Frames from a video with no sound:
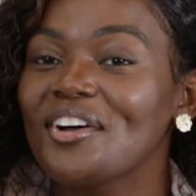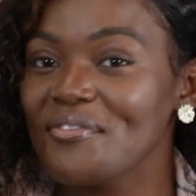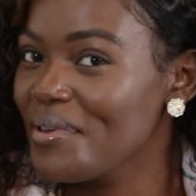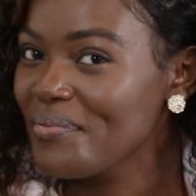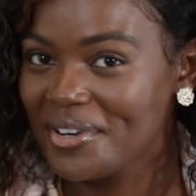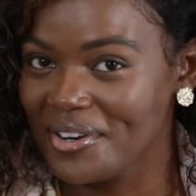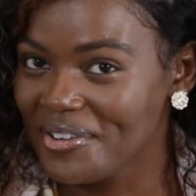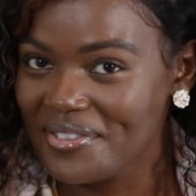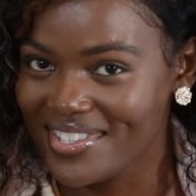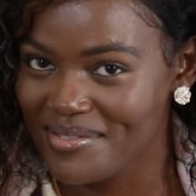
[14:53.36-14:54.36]
A lot of people don't
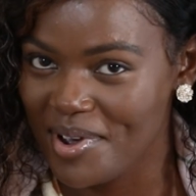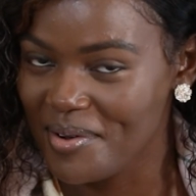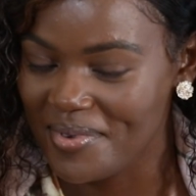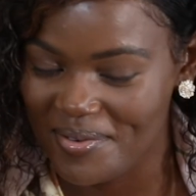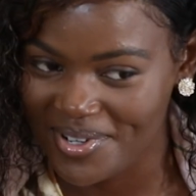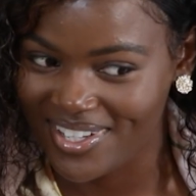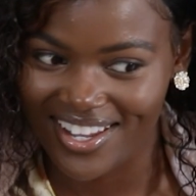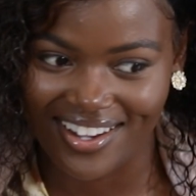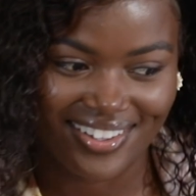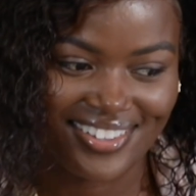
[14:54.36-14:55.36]
know this about me, but
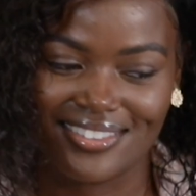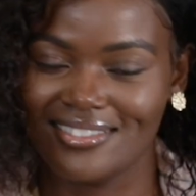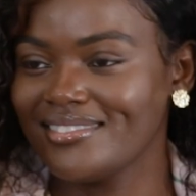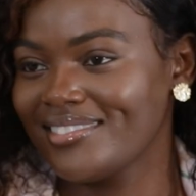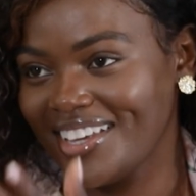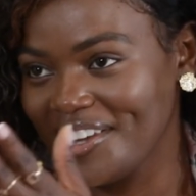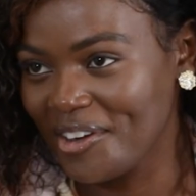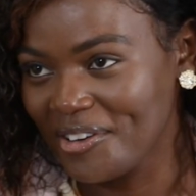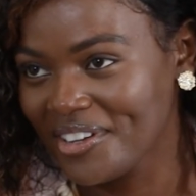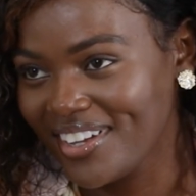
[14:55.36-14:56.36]
yeah. There you go.